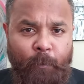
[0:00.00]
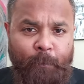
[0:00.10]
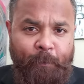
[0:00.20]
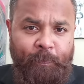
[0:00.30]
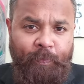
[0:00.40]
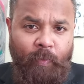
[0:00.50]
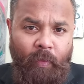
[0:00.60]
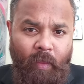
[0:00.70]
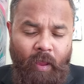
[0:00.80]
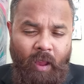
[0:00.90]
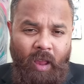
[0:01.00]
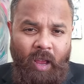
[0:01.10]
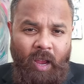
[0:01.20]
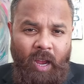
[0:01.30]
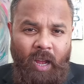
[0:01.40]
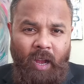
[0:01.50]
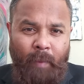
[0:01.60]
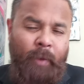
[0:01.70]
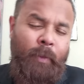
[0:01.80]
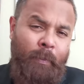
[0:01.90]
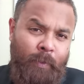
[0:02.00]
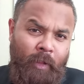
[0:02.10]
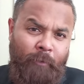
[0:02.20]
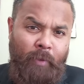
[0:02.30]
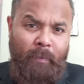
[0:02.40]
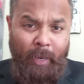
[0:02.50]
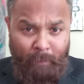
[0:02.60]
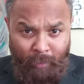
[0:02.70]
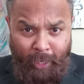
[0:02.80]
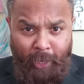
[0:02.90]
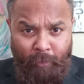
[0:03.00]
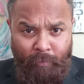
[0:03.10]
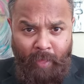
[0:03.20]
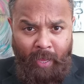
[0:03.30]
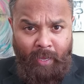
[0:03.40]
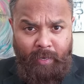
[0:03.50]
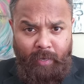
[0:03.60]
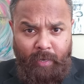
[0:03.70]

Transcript: I mean, people have been made believe that